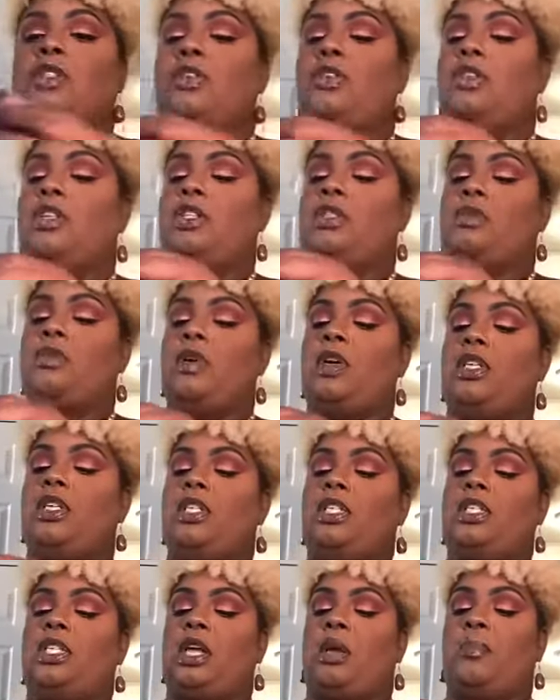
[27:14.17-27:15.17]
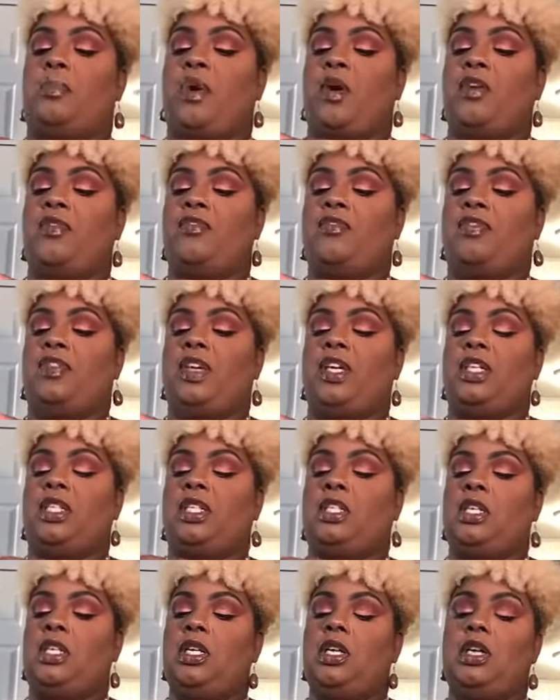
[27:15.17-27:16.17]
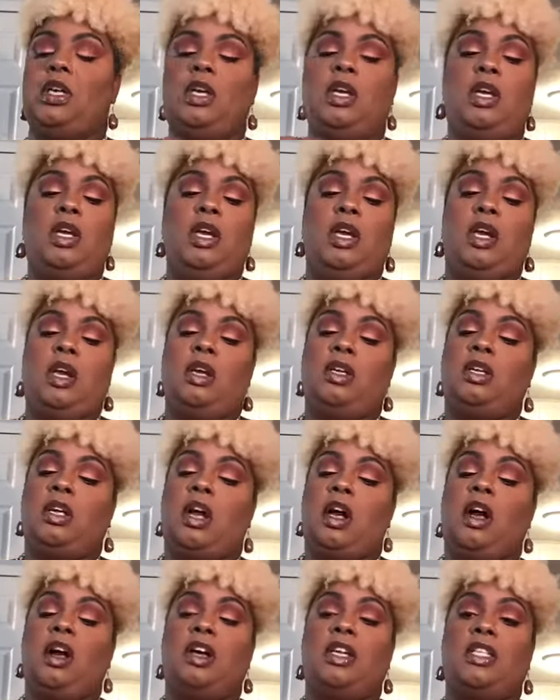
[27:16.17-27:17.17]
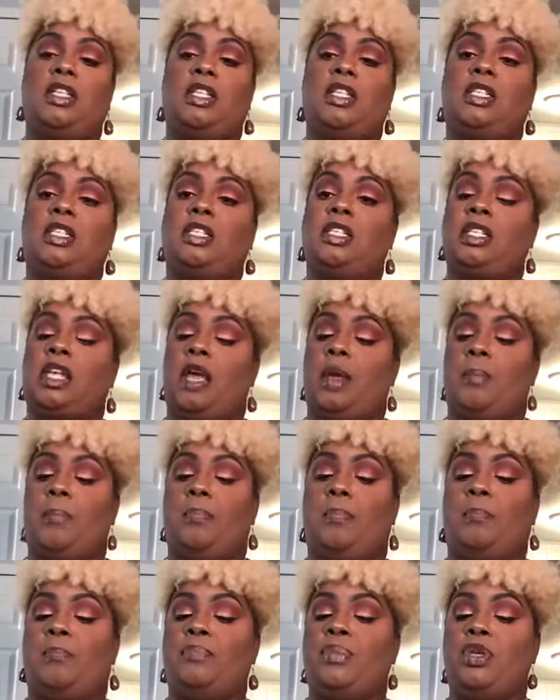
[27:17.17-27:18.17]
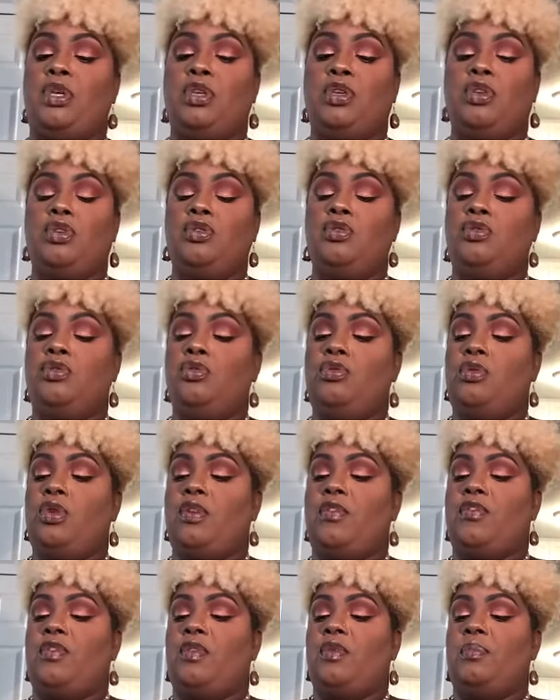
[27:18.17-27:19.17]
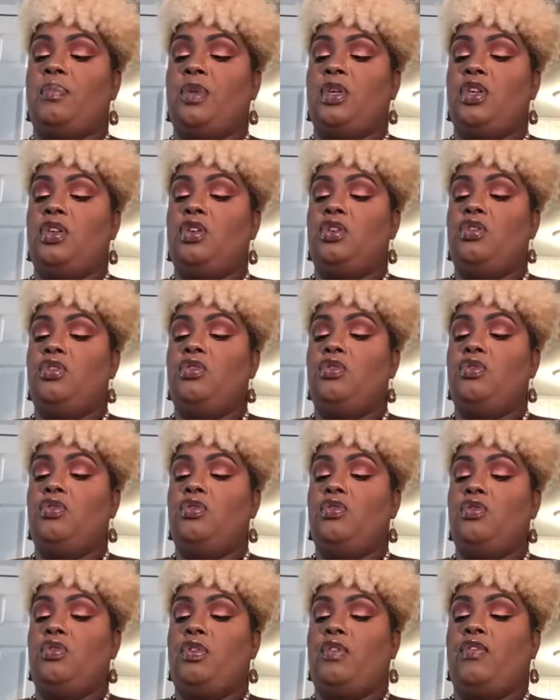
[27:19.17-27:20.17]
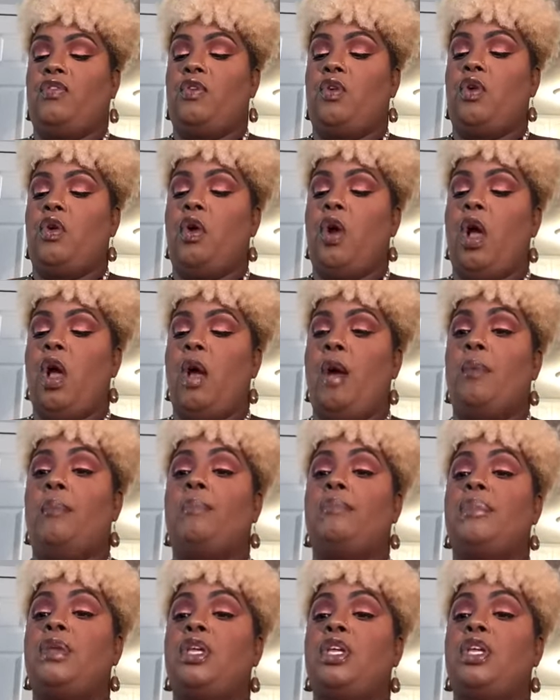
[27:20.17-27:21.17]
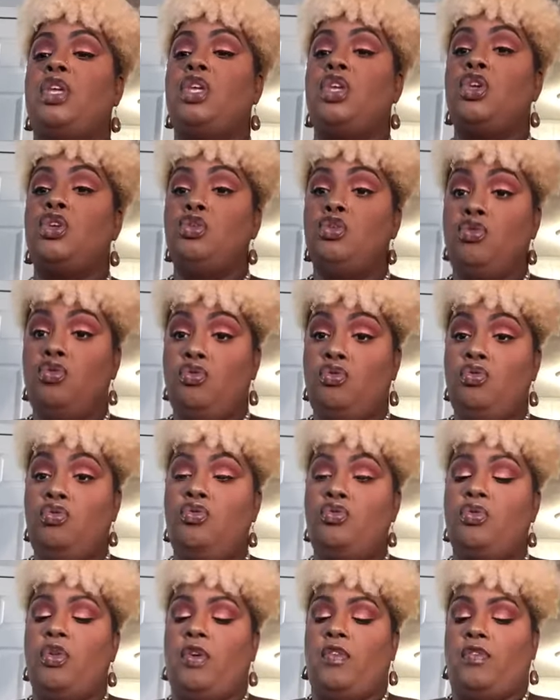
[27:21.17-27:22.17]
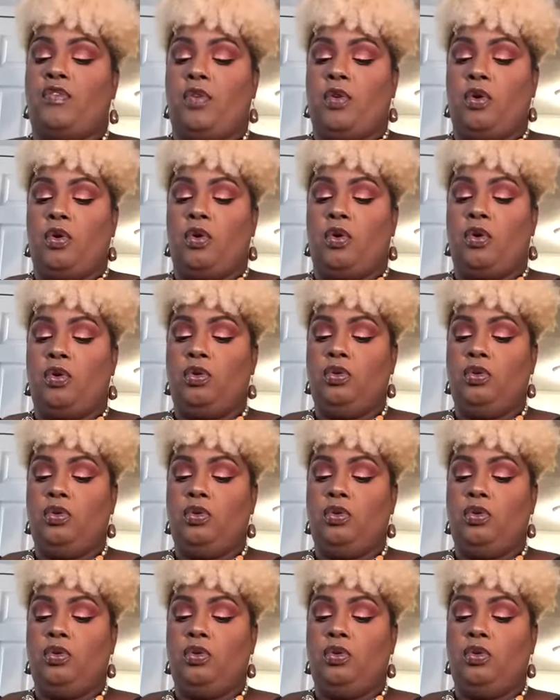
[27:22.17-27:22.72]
this one is a perfect, y'all, this is a beautiful, beautiful, beautiful